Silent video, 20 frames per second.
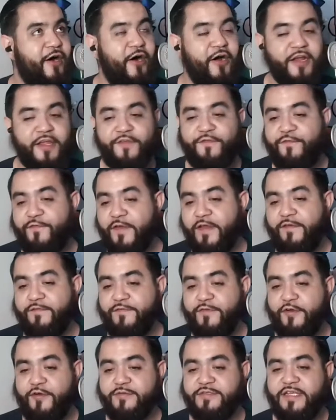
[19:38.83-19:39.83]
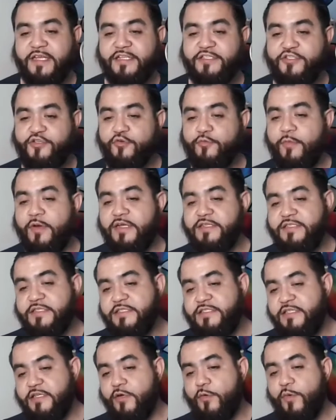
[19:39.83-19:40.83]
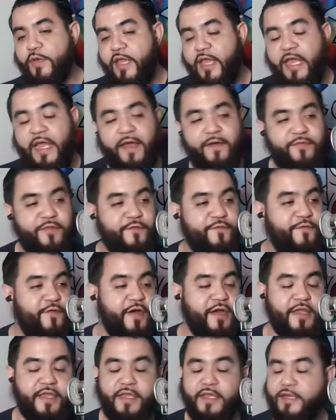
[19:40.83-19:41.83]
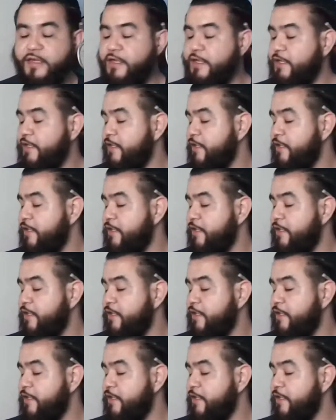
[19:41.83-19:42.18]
August 5th. You know what I'm saying? 2 months until we have the fucking